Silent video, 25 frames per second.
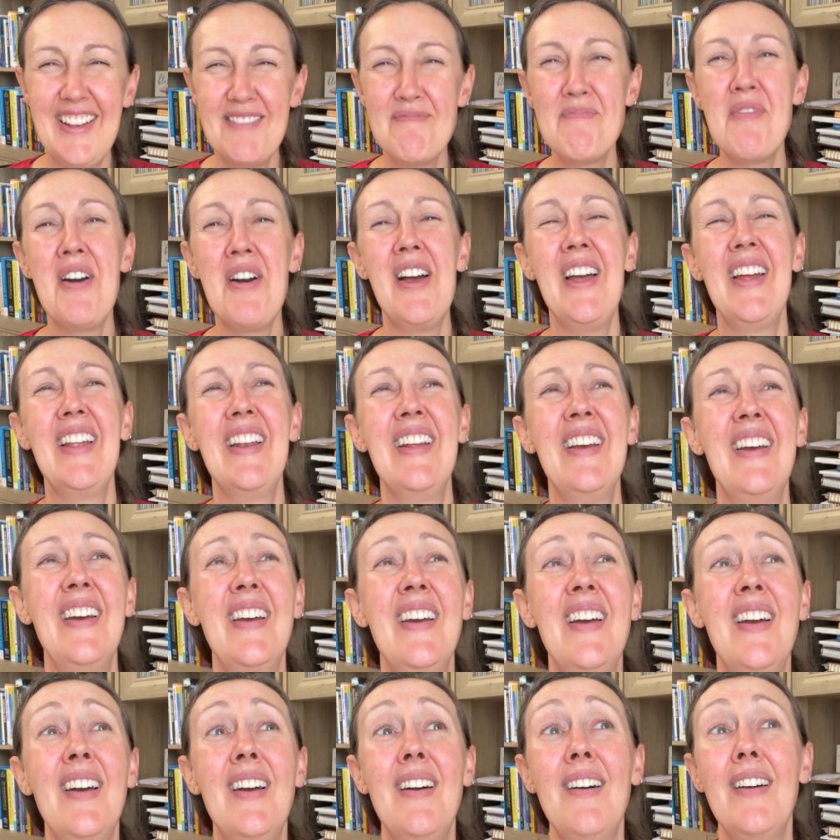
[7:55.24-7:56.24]
but
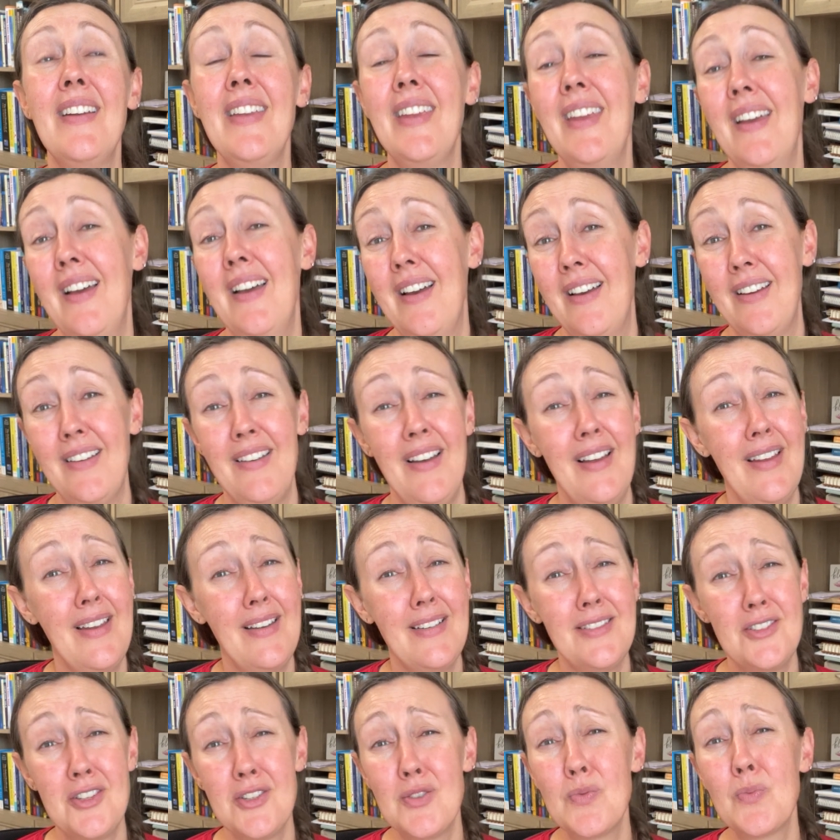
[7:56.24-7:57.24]
yeah, I
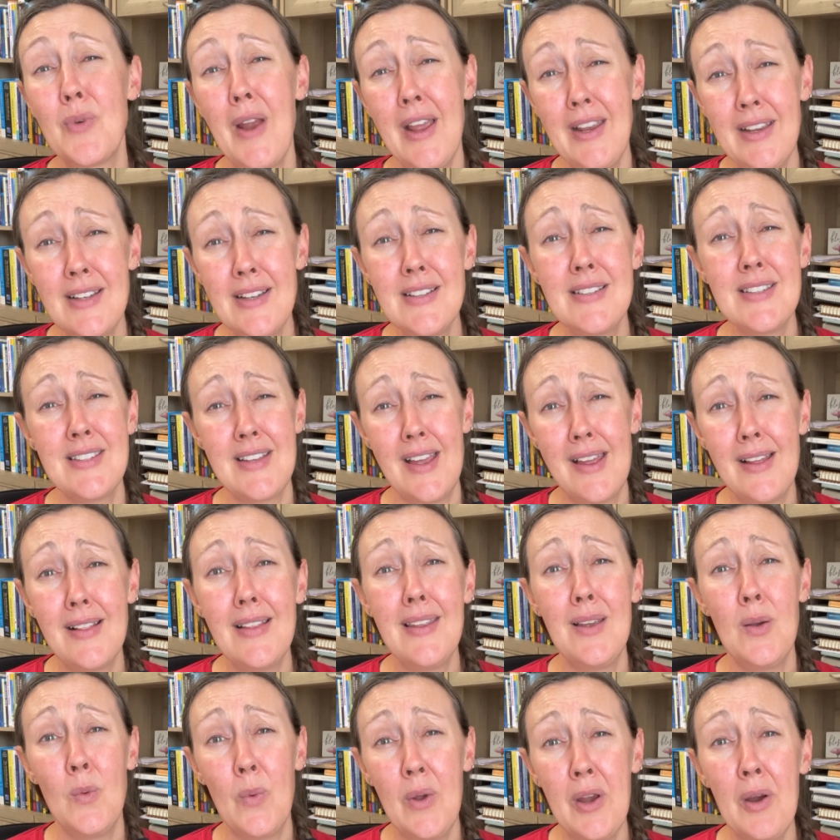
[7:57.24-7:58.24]
just
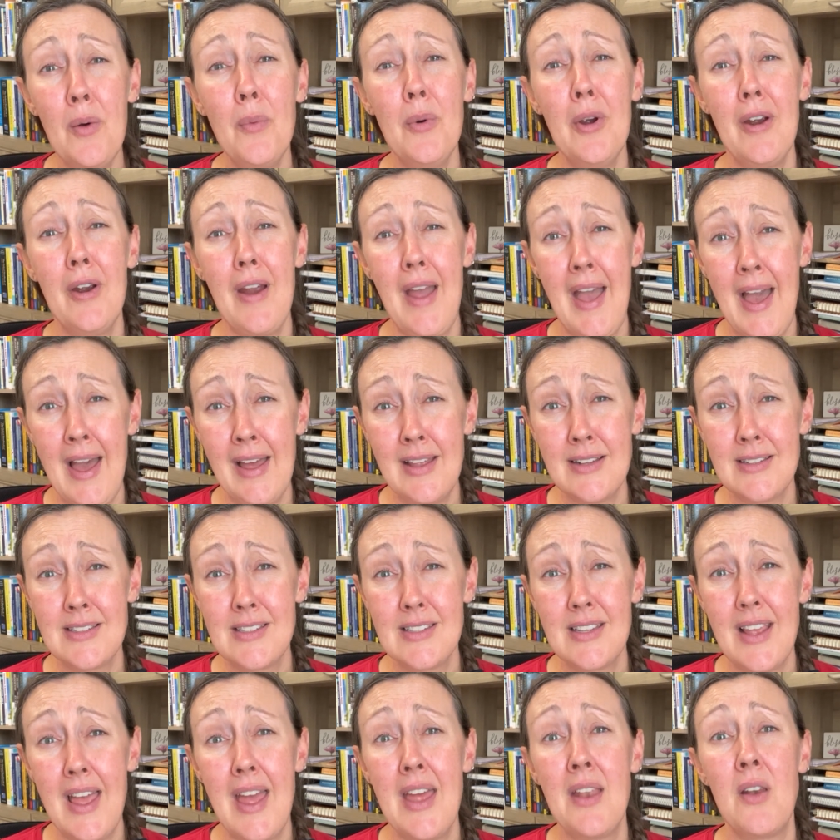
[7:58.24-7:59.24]
reconciling where we're
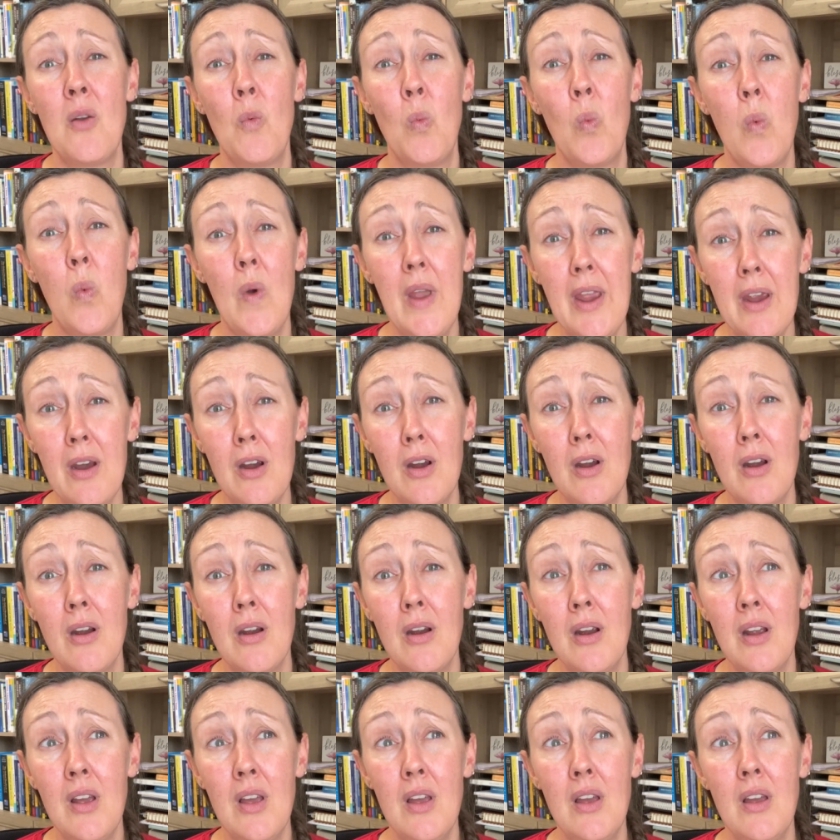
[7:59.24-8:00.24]
at and
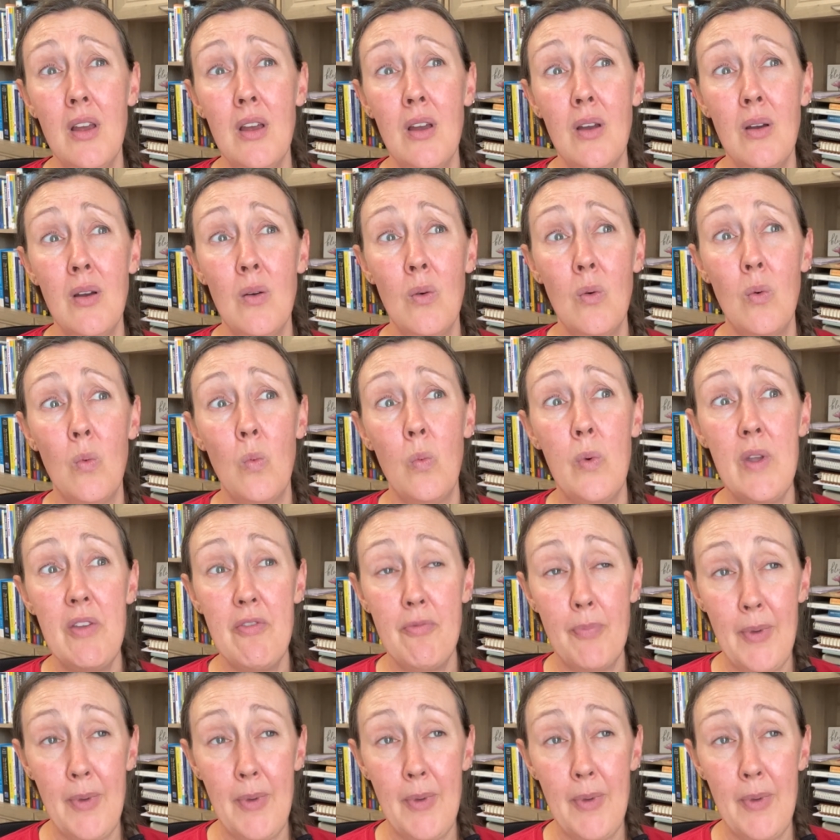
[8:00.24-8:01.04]
where we've